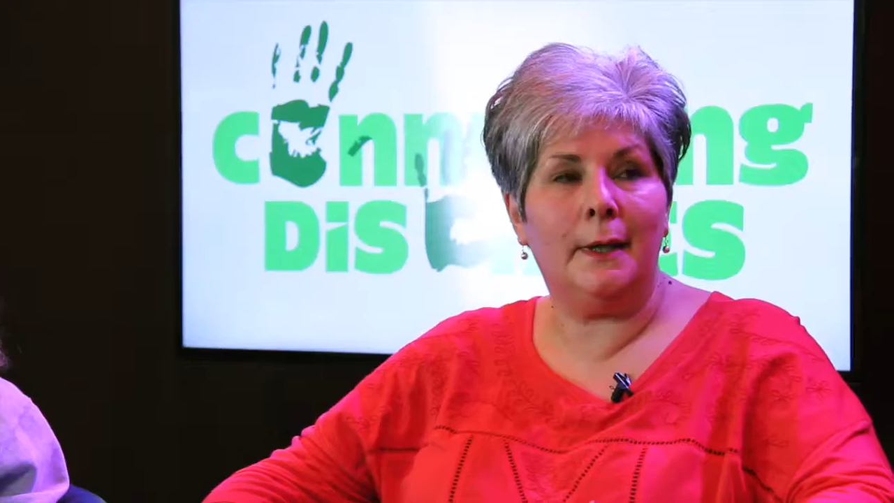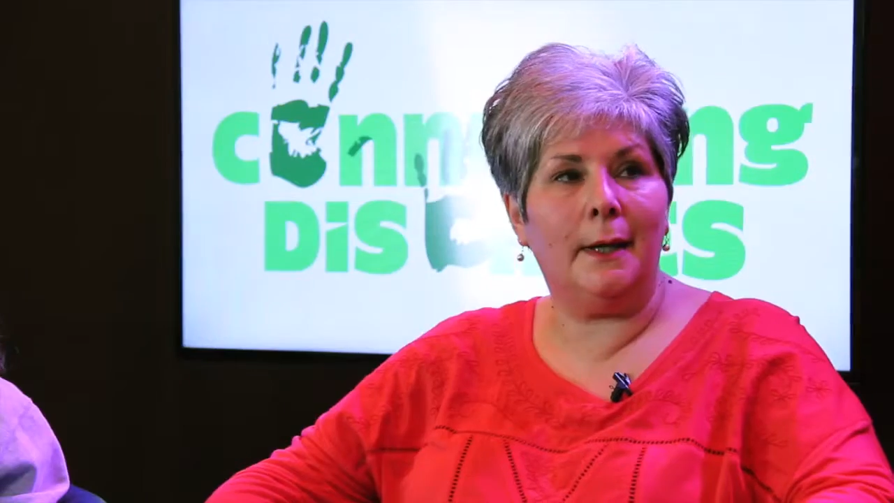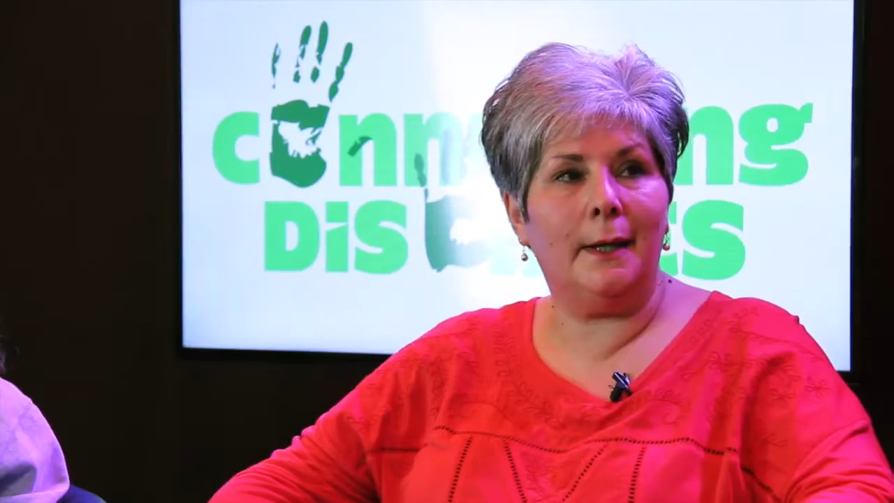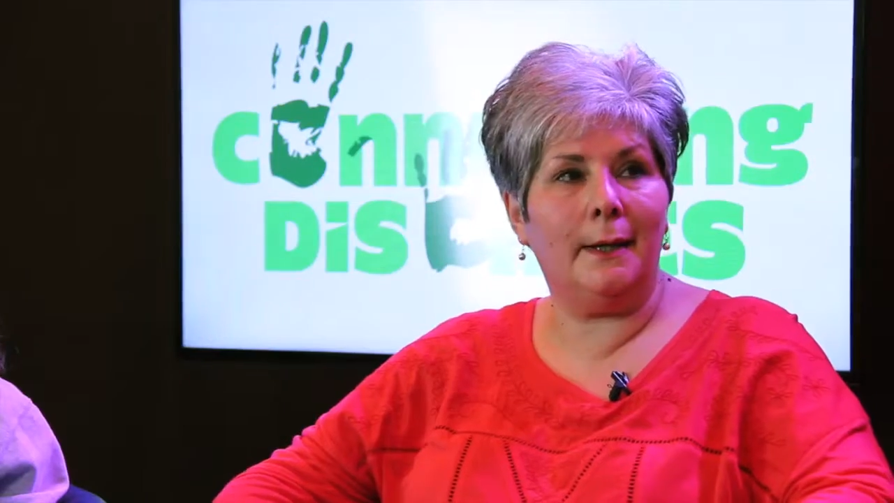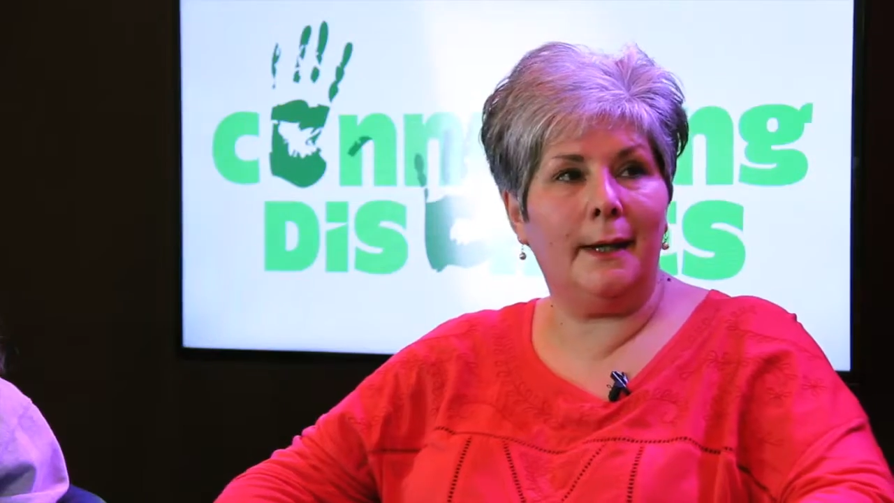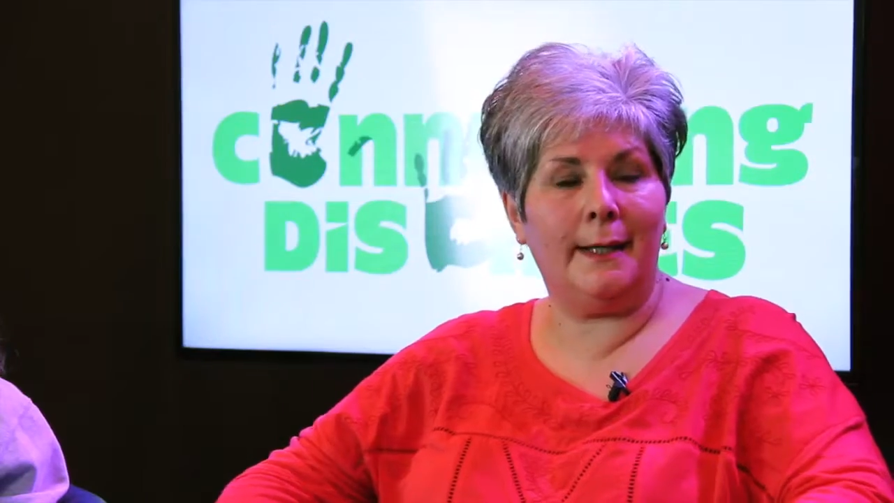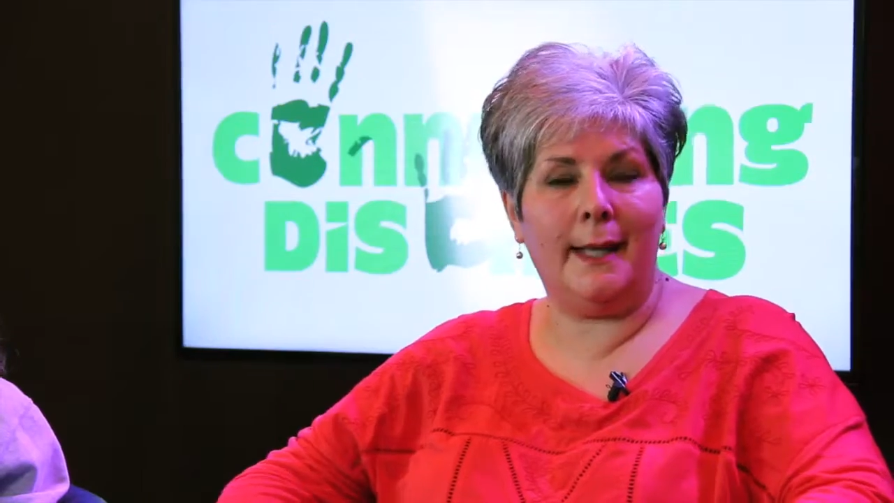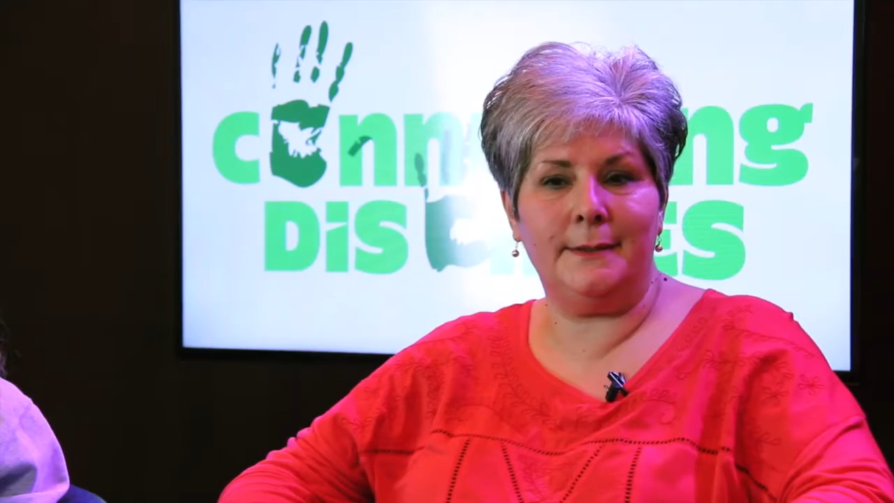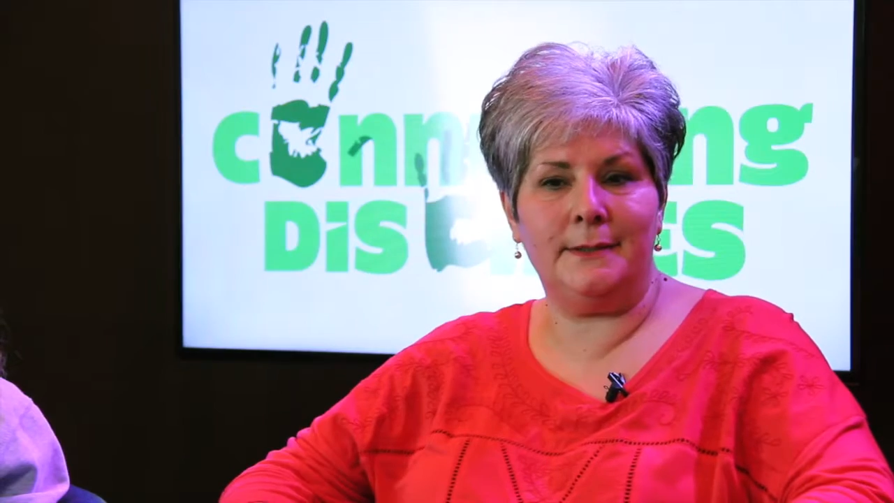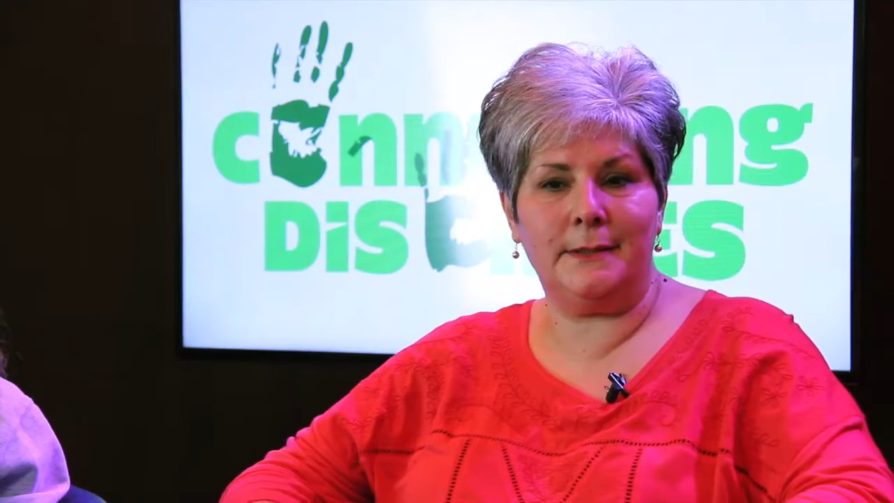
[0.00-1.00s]

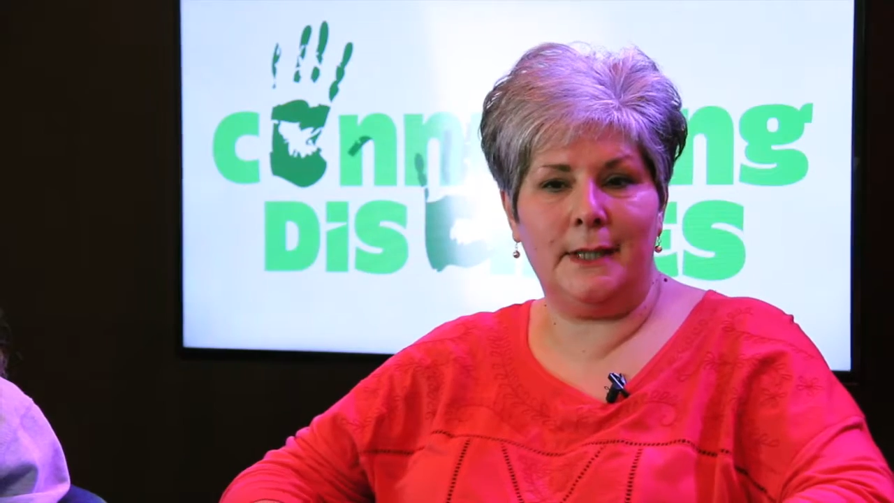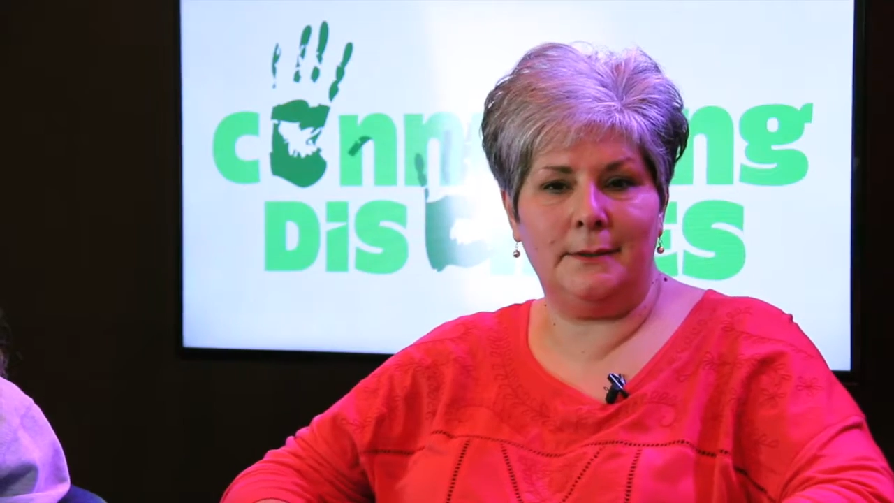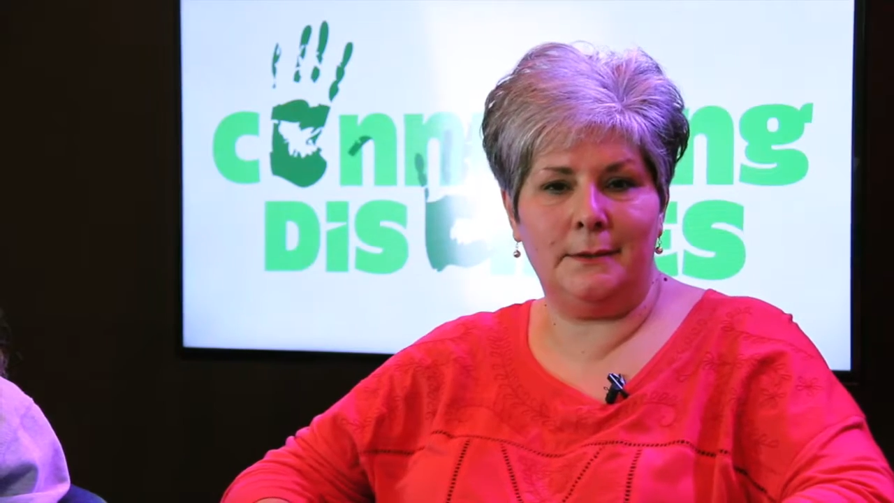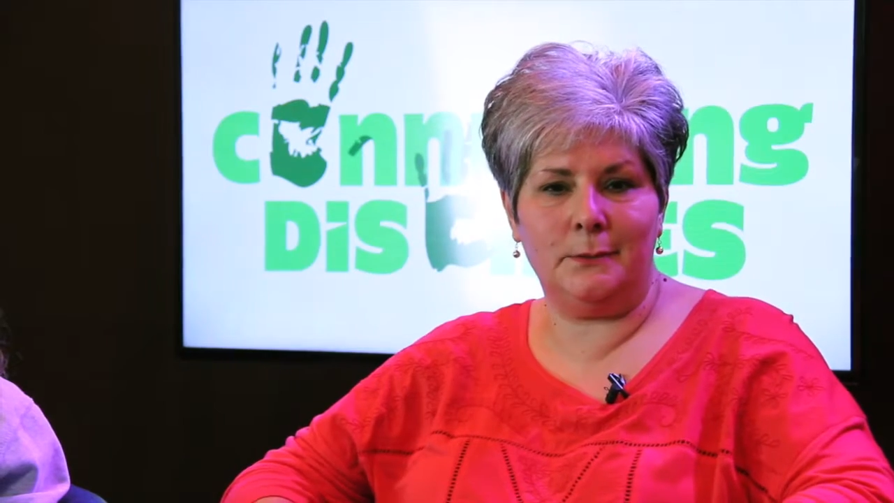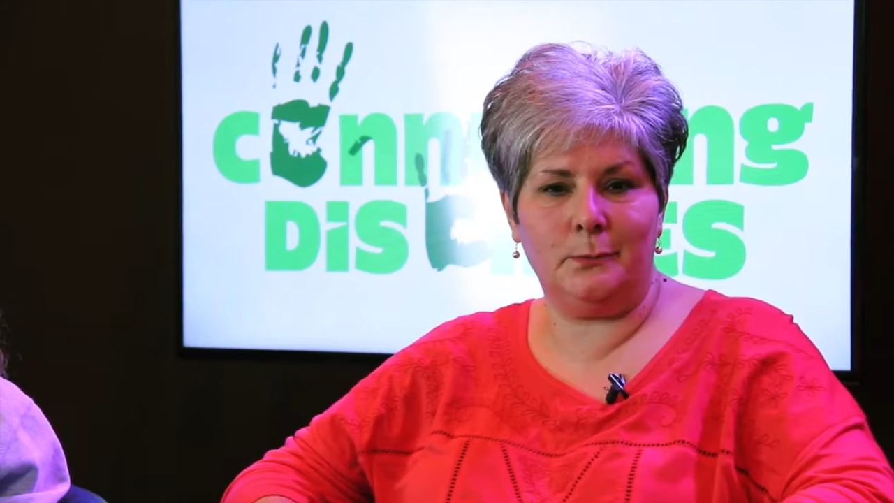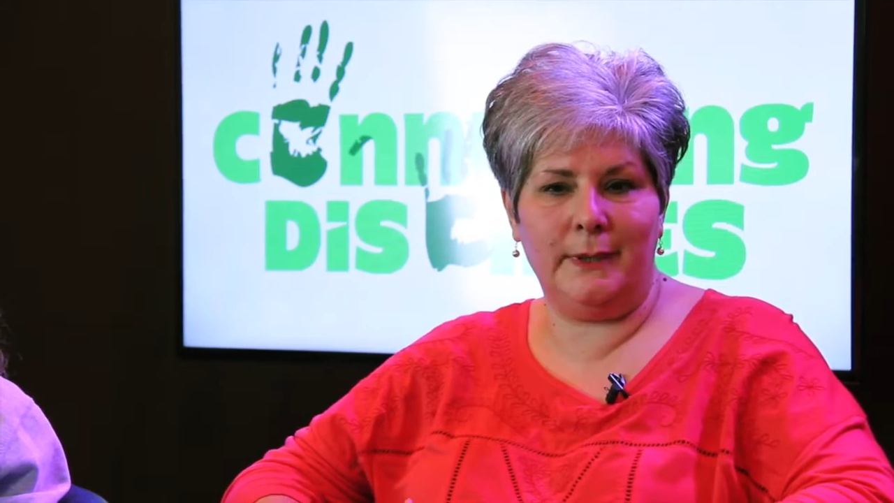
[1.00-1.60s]
and